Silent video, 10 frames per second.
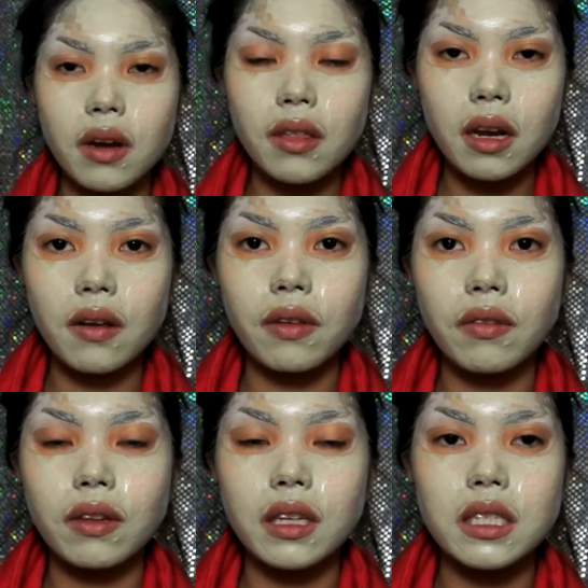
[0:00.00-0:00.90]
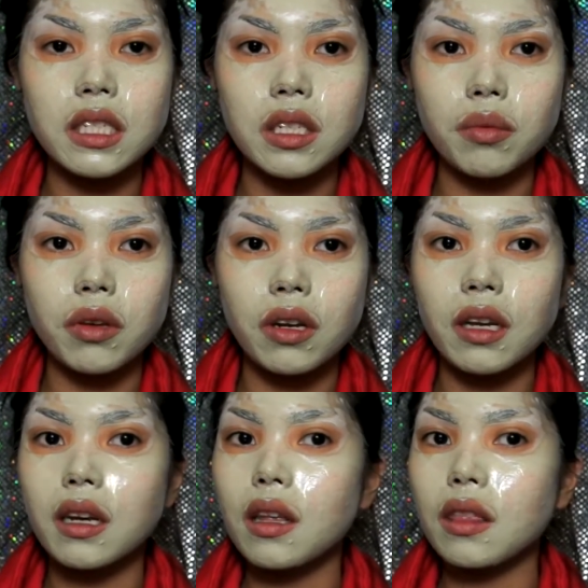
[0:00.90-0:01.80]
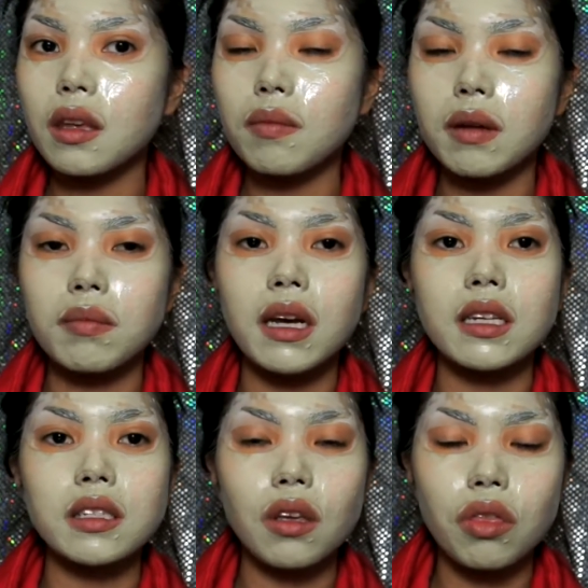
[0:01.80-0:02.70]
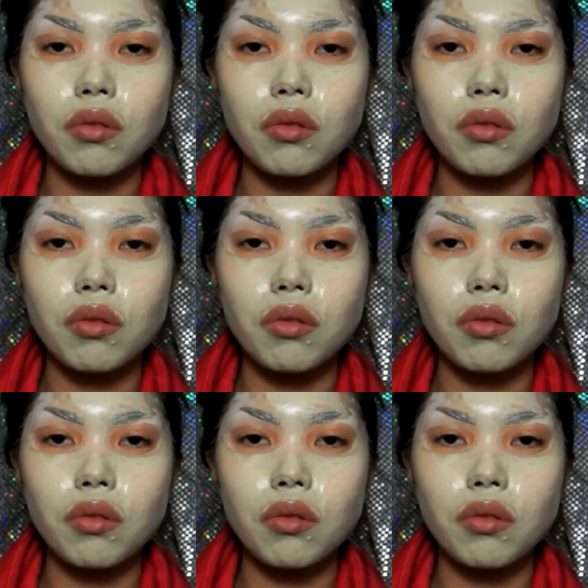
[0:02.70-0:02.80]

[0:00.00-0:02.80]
Now that I've evenly distributed the mud mask